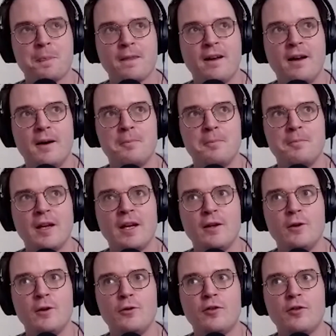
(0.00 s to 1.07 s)
It
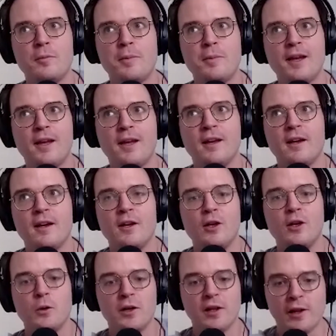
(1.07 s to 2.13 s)
used to be
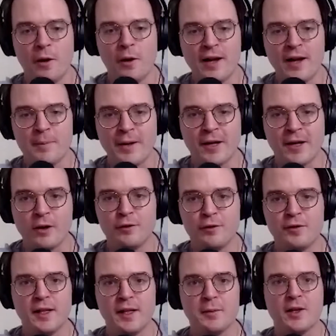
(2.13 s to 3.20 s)
you would load up
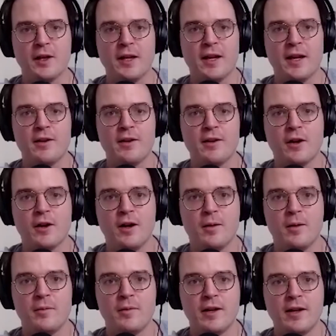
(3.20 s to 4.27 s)

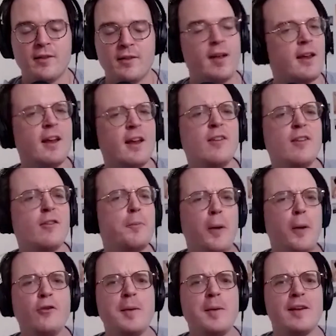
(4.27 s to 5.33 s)
ecolephilippegaulier.com, and it's
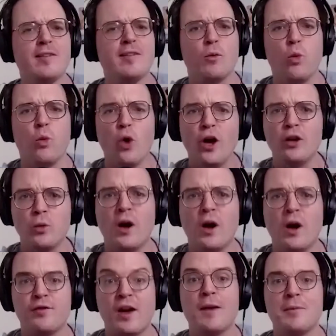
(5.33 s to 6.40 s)
supposed to be this like
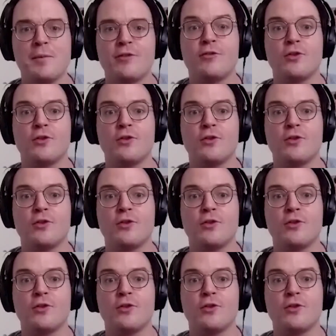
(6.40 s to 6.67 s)
worldwide famous